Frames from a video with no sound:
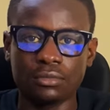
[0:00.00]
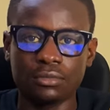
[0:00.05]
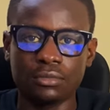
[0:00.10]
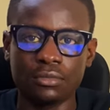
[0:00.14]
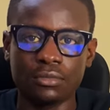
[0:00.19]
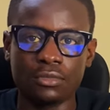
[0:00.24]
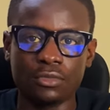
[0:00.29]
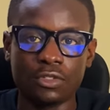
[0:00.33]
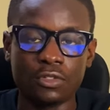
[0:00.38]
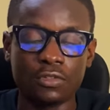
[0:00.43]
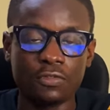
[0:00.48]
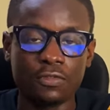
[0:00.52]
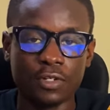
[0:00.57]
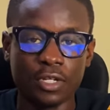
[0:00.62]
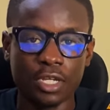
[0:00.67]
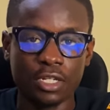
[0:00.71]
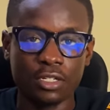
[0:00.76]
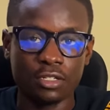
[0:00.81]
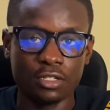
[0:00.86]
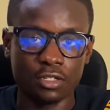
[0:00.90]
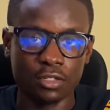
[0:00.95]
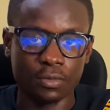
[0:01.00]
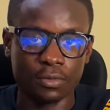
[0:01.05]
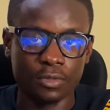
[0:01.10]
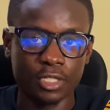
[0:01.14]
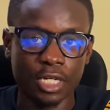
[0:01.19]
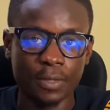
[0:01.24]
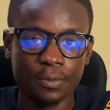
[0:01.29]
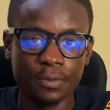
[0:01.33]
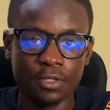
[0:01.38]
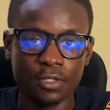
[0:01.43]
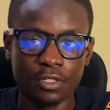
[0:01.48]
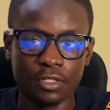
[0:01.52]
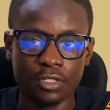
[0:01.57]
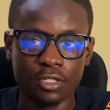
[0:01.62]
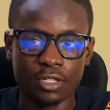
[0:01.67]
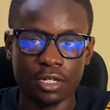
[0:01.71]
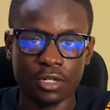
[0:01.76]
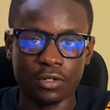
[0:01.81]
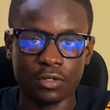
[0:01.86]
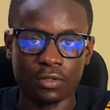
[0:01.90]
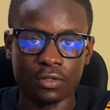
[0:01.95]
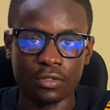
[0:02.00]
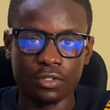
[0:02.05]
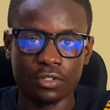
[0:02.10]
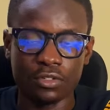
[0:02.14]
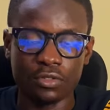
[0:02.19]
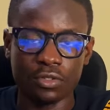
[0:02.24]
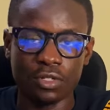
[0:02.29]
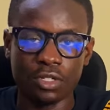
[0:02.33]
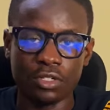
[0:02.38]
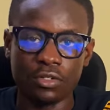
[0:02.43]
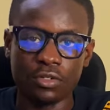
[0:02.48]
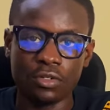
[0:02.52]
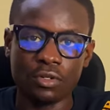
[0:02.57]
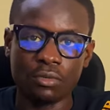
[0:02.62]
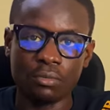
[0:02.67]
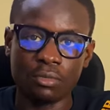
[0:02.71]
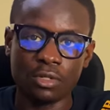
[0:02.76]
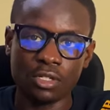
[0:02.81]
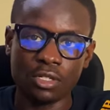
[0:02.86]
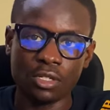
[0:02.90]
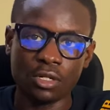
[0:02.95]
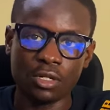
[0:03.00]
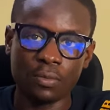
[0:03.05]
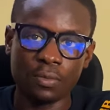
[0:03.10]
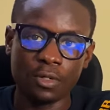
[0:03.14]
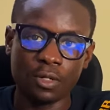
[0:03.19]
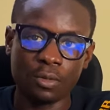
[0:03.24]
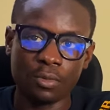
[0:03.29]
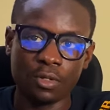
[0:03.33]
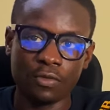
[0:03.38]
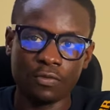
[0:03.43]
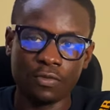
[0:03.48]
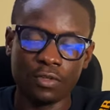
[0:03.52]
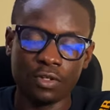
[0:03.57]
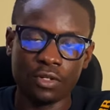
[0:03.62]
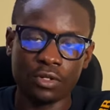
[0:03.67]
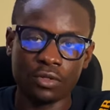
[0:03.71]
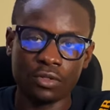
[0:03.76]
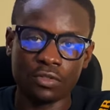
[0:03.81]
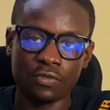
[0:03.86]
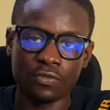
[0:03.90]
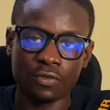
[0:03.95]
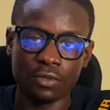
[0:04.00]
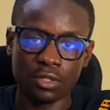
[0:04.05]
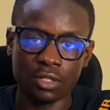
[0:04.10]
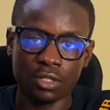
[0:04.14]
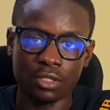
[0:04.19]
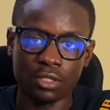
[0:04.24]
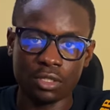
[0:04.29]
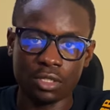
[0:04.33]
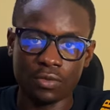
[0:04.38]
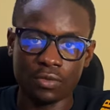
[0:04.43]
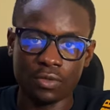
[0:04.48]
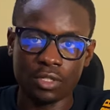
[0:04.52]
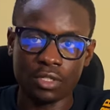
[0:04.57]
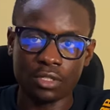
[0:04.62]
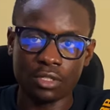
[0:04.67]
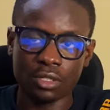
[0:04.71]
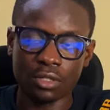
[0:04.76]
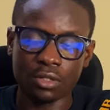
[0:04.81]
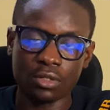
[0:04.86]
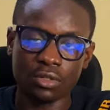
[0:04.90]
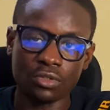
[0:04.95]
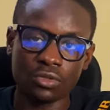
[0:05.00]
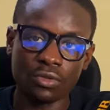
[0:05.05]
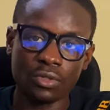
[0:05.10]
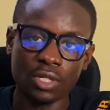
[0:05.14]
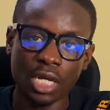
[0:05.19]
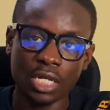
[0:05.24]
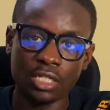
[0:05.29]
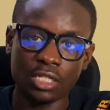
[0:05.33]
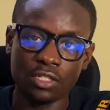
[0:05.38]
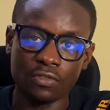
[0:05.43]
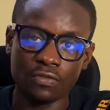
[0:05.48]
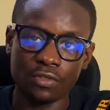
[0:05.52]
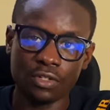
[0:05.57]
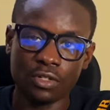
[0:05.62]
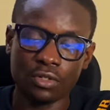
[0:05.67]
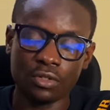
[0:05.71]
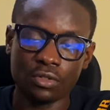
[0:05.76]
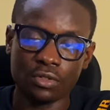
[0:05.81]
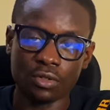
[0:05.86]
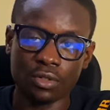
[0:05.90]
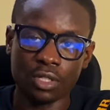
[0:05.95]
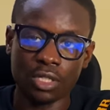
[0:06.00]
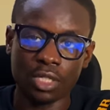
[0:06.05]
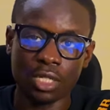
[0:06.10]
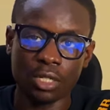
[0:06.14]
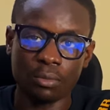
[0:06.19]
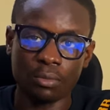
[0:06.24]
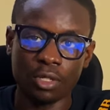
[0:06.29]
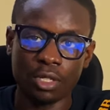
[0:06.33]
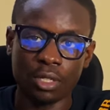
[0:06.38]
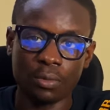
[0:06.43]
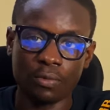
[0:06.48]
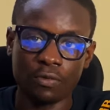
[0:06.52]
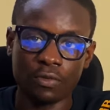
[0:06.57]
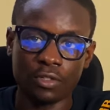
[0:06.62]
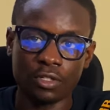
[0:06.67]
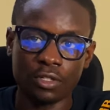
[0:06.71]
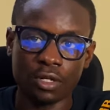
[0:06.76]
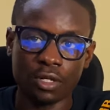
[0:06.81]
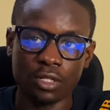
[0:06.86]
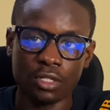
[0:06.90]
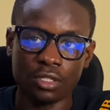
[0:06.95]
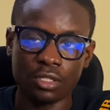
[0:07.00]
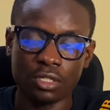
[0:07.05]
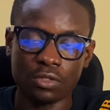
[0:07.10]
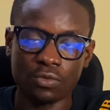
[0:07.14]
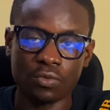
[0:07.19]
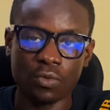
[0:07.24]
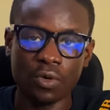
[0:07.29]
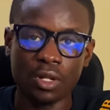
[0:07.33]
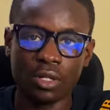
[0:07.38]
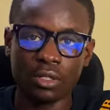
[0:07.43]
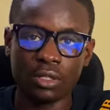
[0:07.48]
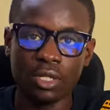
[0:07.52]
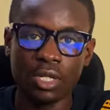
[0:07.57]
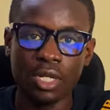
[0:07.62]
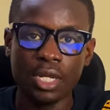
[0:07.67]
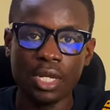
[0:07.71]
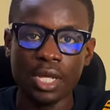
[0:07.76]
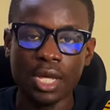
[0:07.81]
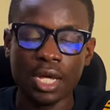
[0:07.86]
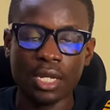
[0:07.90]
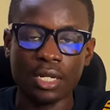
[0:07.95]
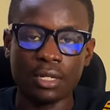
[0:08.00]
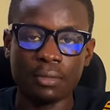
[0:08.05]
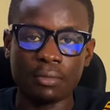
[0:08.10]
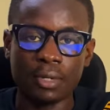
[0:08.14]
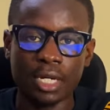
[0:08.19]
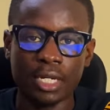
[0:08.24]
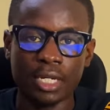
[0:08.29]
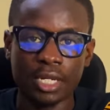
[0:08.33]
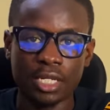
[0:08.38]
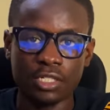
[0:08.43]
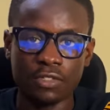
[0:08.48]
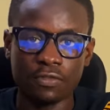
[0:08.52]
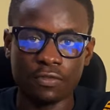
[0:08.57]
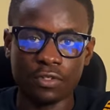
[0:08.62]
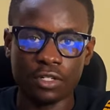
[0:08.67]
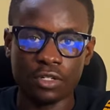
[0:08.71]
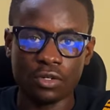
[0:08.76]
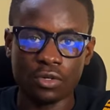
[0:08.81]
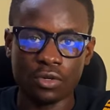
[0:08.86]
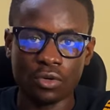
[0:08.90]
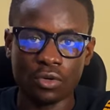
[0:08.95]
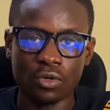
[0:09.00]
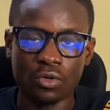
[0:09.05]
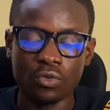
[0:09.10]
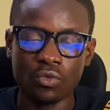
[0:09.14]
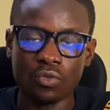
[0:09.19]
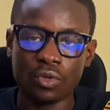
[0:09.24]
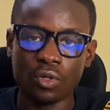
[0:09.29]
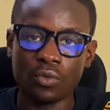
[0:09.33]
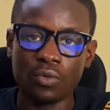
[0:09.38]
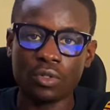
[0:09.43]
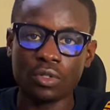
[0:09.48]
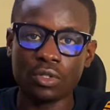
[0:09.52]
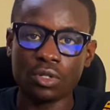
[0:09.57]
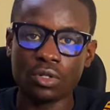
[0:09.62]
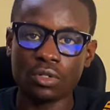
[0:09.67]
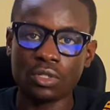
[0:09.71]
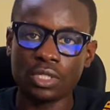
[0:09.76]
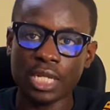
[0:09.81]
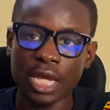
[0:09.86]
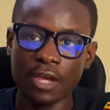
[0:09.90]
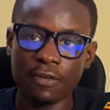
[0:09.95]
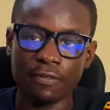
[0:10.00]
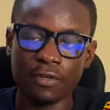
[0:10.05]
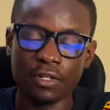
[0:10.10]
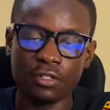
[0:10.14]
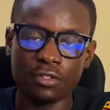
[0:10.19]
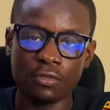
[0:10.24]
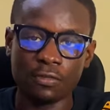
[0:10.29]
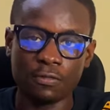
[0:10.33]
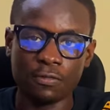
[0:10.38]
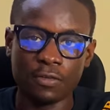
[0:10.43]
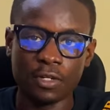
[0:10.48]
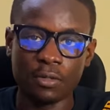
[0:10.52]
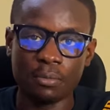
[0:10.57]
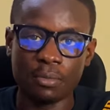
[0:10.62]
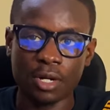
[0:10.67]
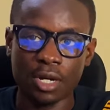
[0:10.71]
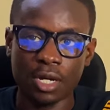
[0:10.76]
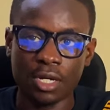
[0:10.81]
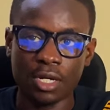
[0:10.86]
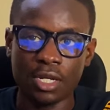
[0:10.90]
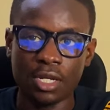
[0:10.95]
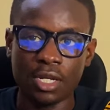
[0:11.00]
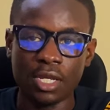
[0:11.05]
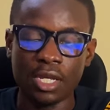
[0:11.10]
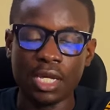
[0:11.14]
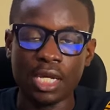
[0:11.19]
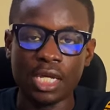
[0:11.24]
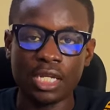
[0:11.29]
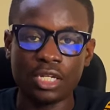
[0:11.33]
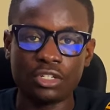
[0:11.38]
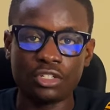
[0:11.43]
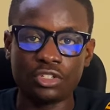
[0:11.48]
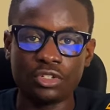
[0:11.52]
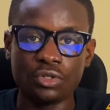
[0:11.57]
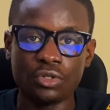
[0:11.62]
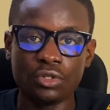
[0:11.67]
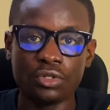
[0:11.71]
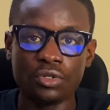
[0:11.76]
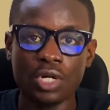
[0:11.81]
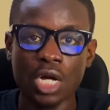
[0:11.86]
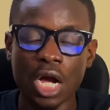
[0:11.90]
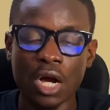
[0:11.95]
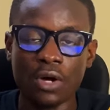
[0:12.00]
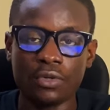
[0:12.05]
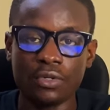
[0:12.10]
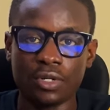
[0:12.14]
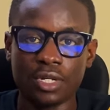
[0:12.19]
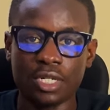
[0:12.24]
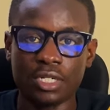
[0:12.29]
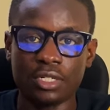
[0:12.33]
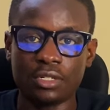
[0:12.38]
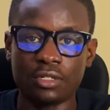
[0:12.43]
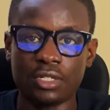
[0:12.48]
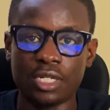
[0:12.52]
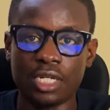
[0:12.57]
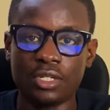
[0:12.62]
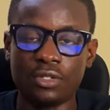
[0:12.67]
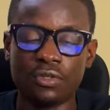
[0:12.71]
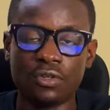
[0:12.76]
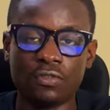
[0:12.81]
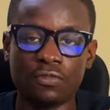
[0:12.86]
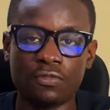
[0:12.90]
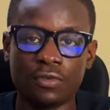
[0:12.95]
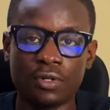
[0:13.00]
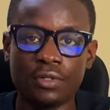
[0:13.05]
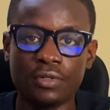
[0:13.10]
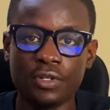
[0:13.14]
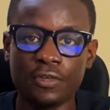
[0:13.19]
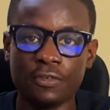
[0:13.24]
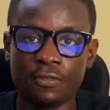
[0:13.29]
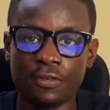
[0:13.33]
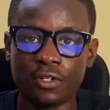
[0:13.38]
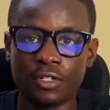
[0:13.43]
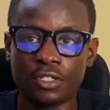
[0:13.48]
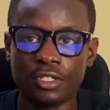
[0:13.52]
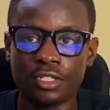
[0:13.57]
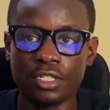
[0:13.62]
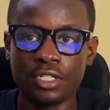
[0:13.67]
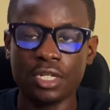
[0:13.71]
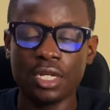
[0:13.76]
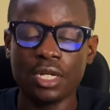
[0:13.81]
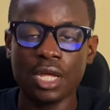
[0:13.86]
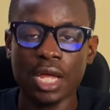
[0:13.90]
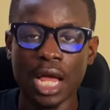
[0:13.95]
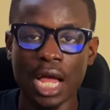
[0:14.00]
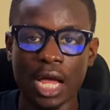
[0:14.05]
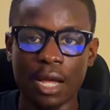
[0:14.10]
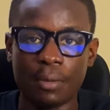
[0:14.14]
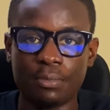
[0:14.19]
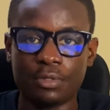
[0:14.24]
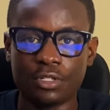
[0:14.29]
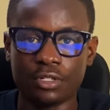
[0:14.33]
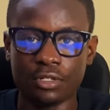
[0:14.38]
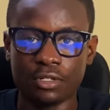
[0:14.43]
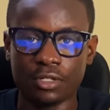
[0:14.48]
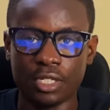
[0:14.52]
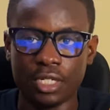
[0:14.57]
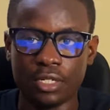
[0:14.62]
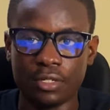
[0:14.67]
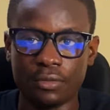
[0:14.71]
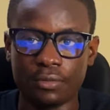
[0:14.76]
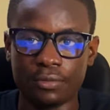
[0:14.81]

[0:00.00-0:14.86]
Don't forget to subscribe to this channel so that you don't miss the upcoming videos for this series, and also like this video so that it can be helpful to others as well. And in my next video, we will dive into Figma and show you how you can create your very first app screen.